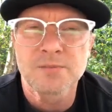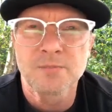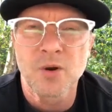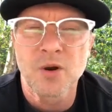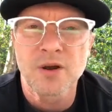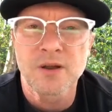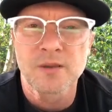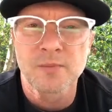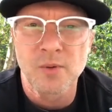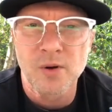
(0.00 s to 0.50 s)

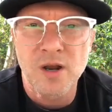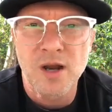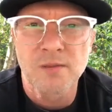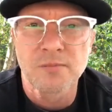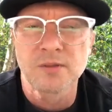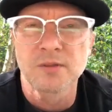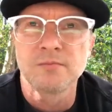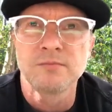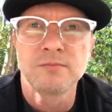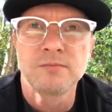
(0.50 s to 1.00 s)
part of the
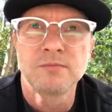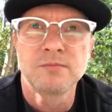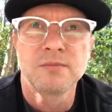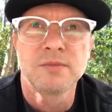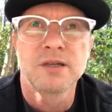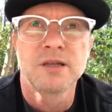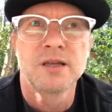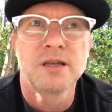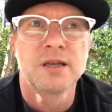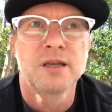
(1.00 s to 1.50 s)
problem,
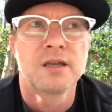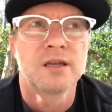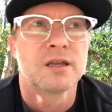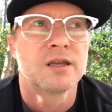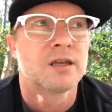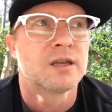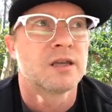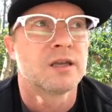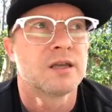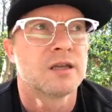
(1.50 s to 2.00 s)

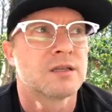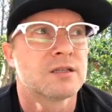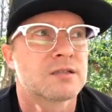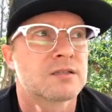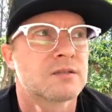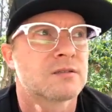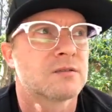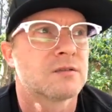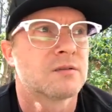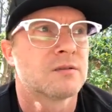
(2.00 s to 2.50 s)

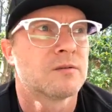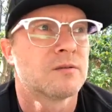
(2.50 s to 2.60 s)
is